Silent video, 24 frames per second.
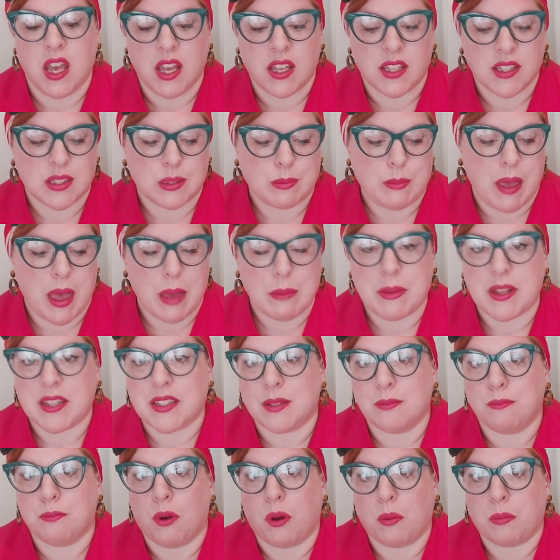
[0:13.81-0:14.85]
spare bits
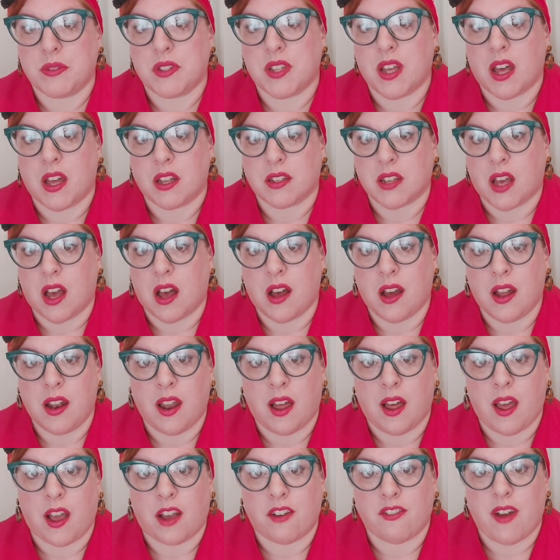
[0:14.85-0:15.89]
and bobs that are
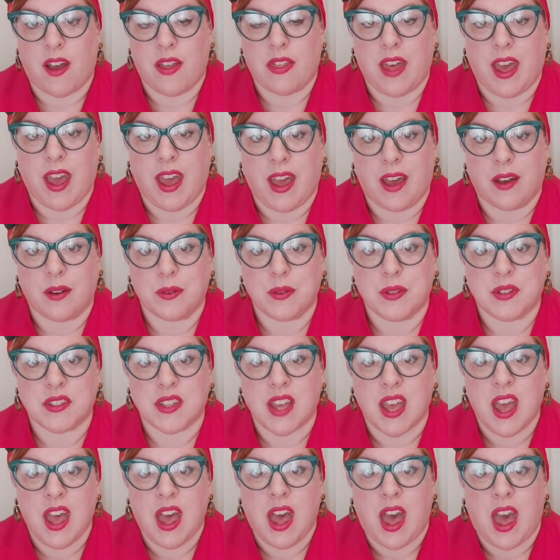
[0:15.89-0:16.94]
lying around the house.
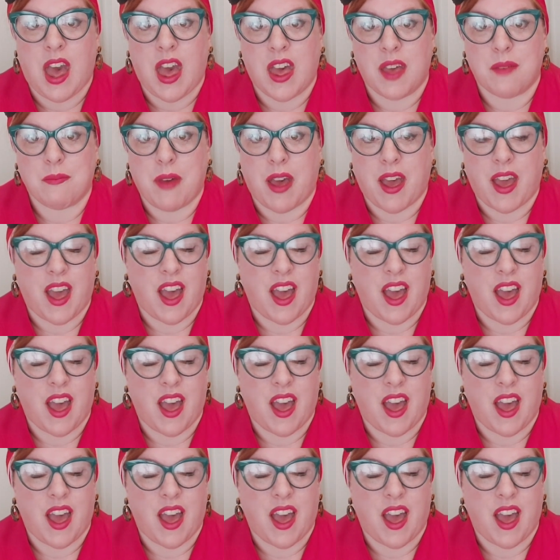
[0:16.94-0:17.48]
And